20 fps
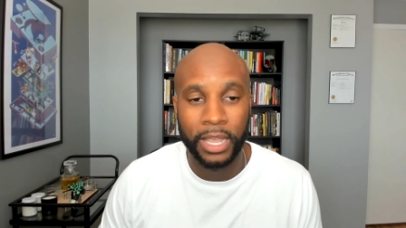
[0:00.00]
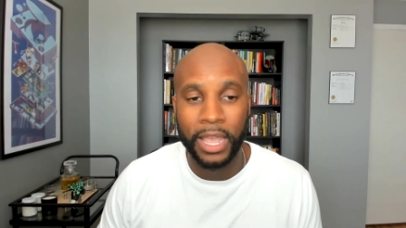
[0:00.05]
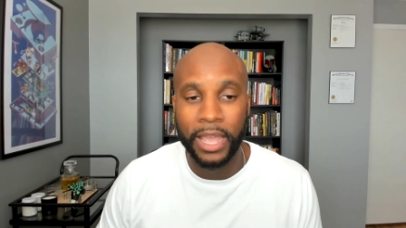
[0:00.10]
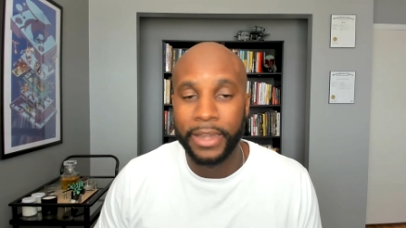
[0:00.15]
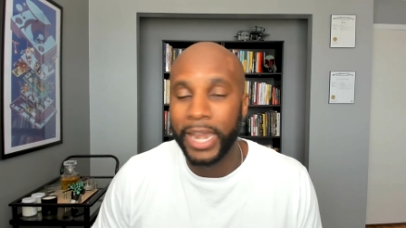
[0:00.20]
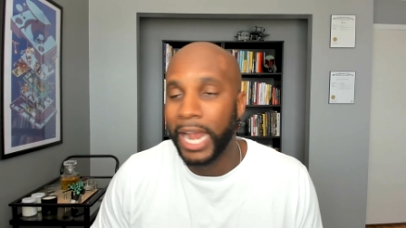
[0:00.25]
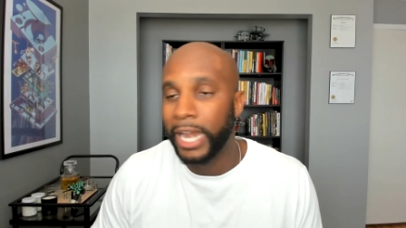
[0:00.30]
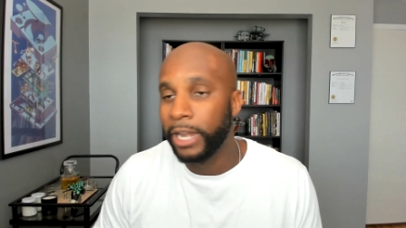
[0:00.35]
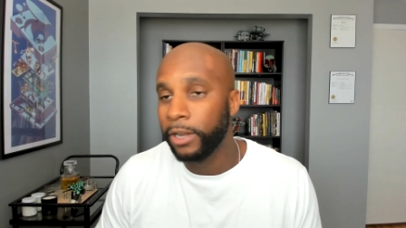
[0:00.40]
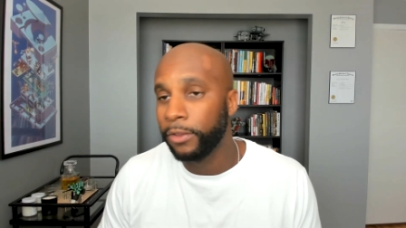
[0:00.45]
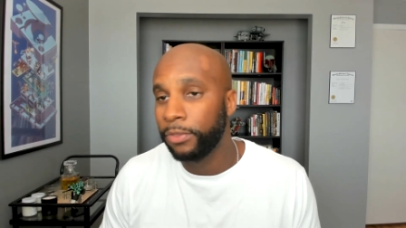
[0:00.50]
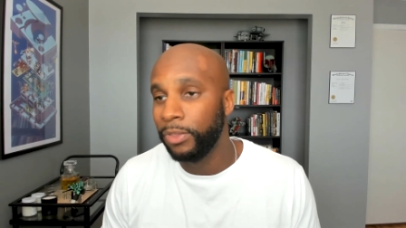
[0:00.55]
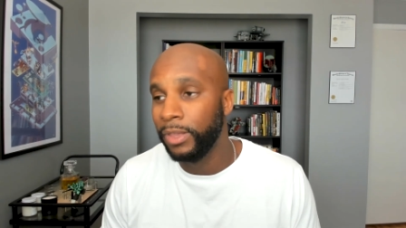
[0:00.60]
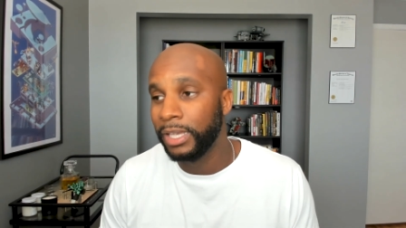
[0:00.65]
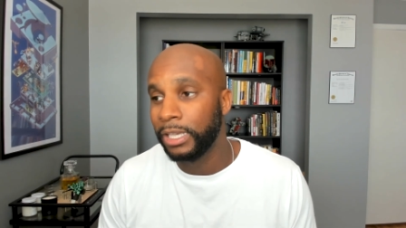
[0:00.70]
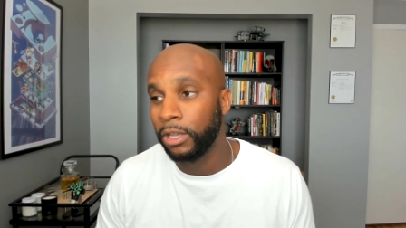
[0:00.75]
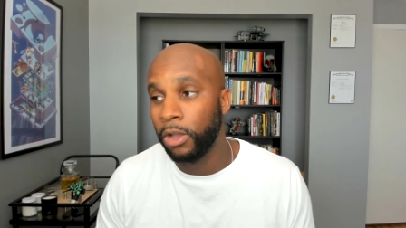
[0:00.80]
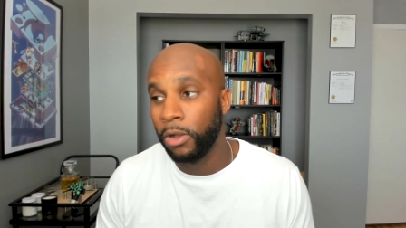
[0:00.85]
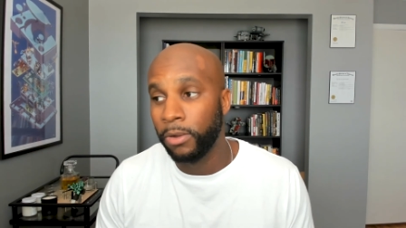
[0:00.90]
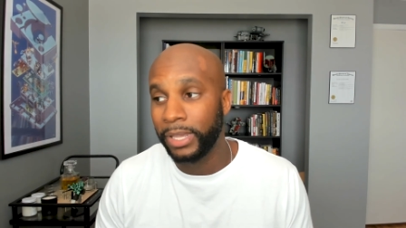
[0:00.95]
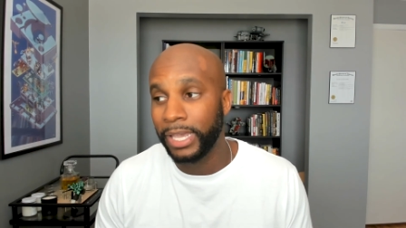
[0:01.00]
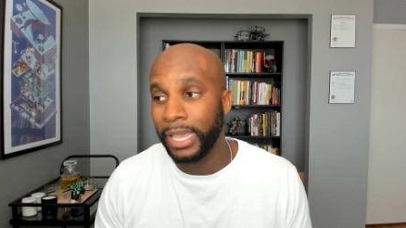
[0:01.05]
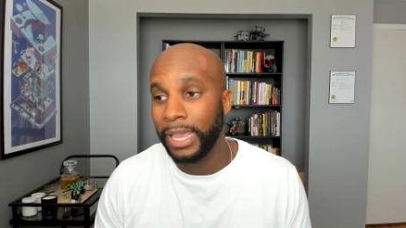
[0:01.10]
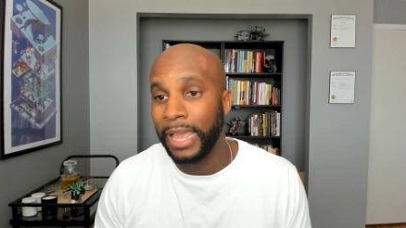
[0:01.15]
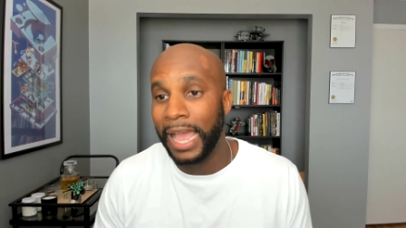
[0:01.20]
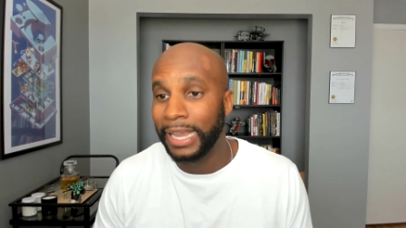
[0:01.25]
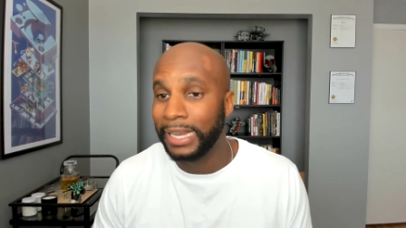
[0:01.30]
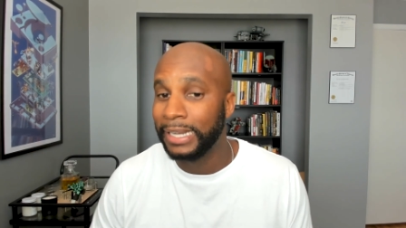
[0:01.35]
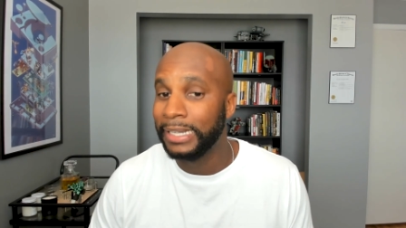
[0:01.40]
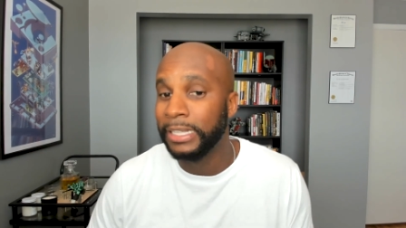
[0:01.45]
Now you're thinking, okay,
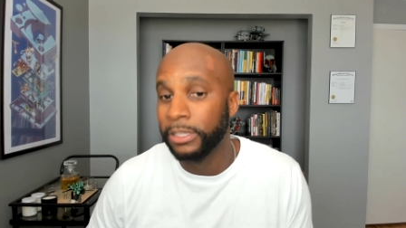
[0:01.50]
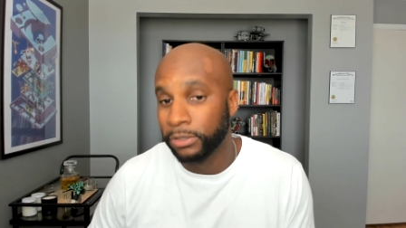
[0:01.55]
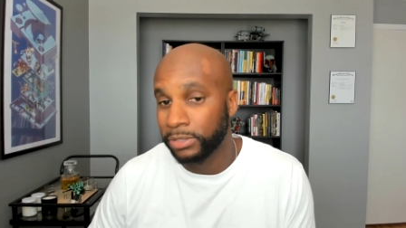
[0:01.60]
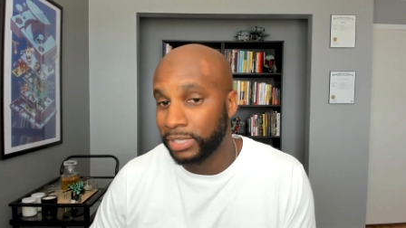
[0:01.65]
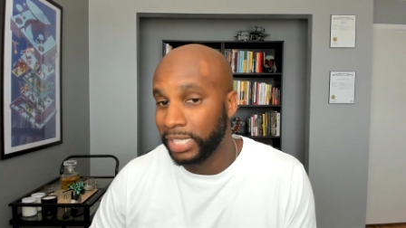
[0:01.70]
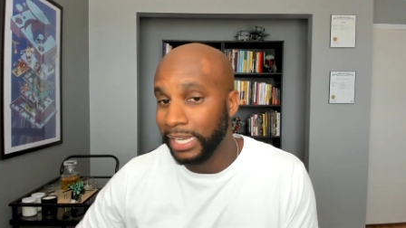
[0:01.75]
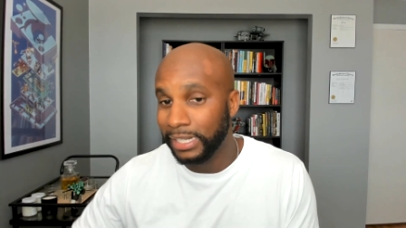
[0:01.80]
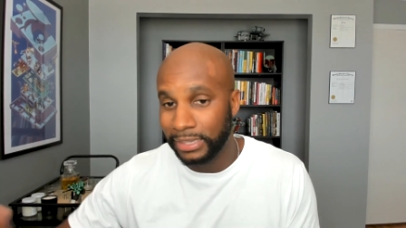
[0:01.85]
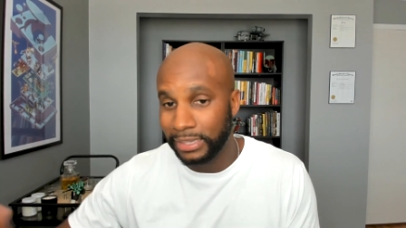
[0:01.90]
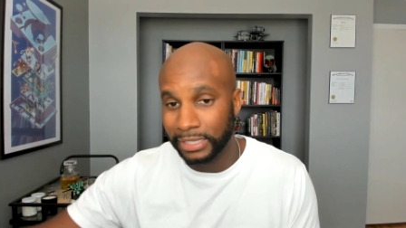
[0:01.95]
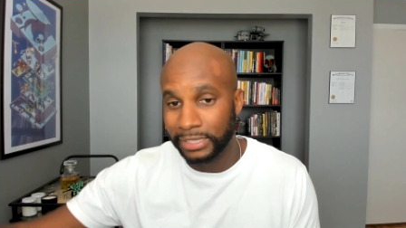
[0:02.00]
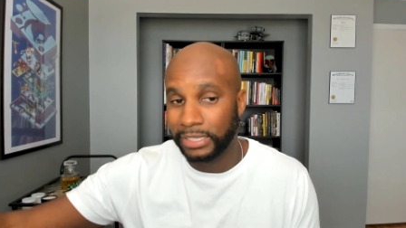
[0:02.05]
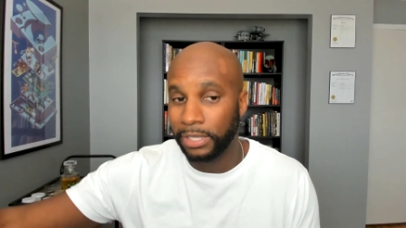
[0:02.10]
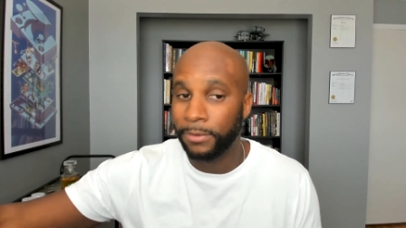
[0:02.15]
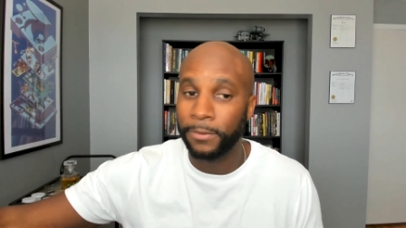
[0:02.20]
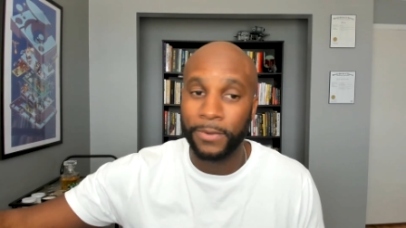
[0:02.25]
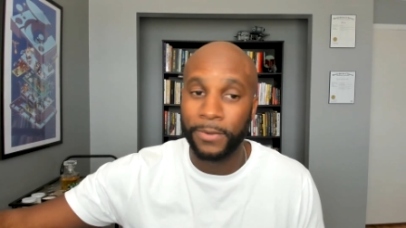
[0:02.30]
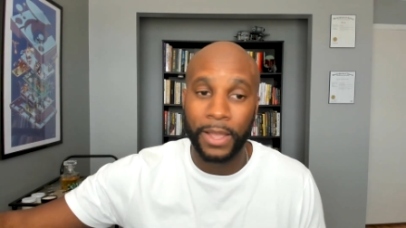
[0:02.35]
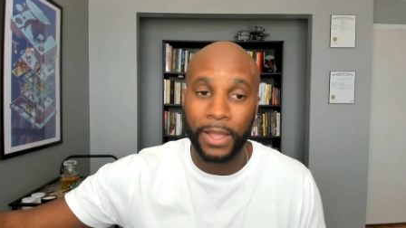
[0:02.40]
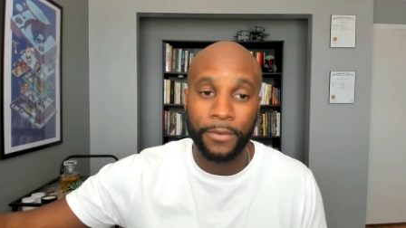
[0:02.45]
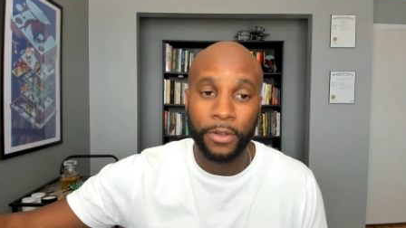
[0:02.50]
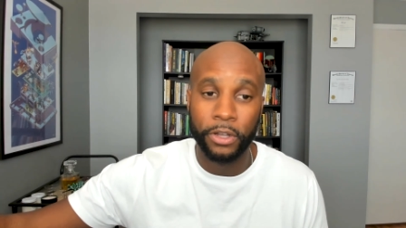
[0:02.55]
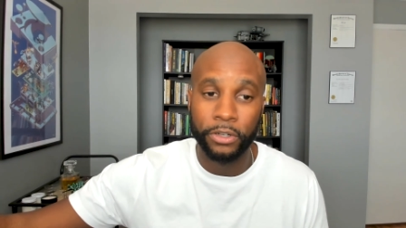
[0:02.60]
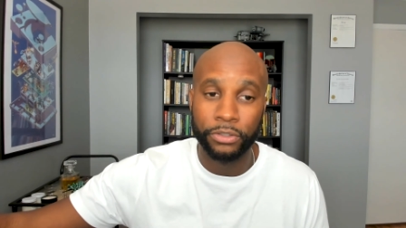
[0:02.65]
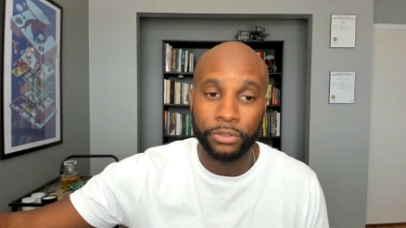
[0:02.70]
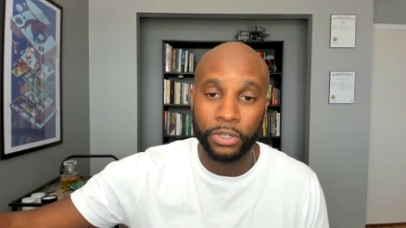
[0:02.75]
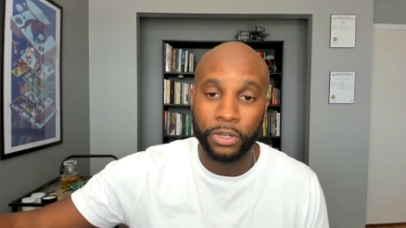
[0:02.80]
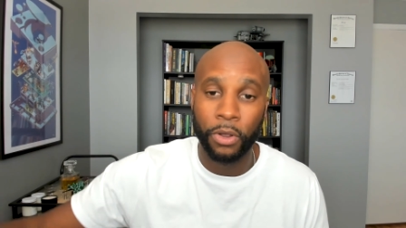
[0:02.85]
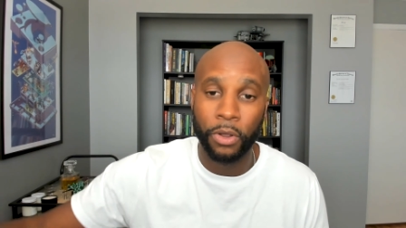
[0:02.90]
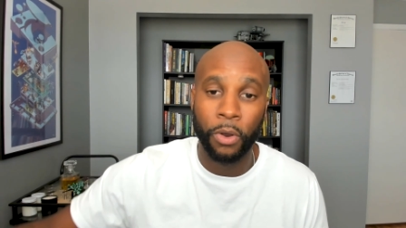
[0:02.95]
I can either take this
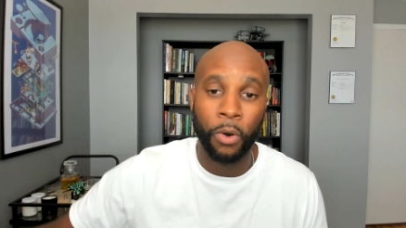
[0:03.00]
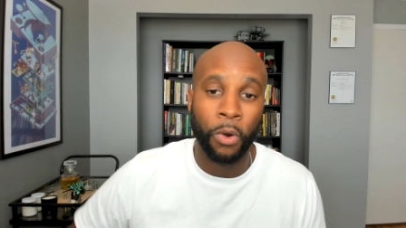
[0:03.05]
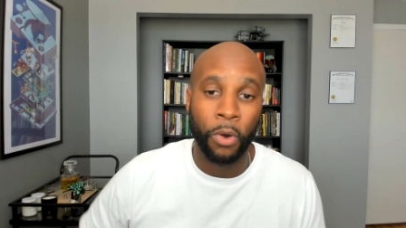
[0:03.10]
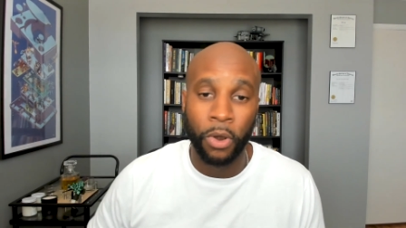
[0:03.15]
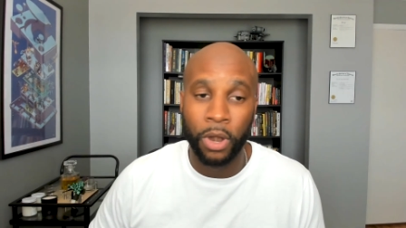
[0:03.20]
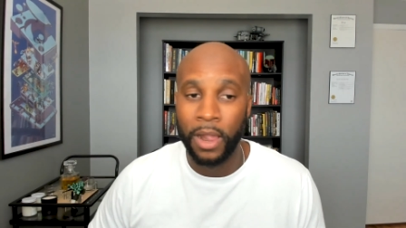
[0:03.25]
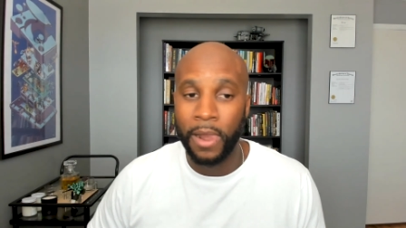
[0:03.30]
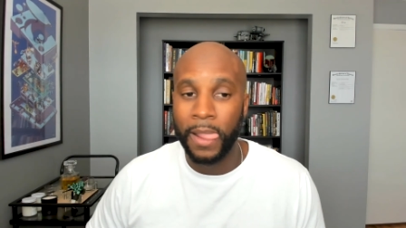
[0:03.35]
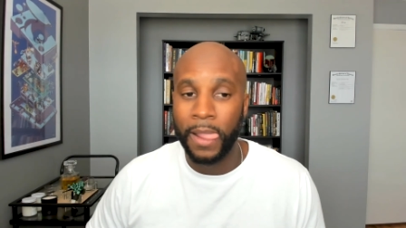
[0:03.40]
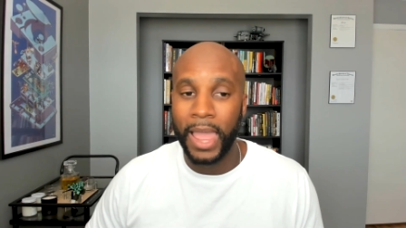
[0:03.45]
7,500 or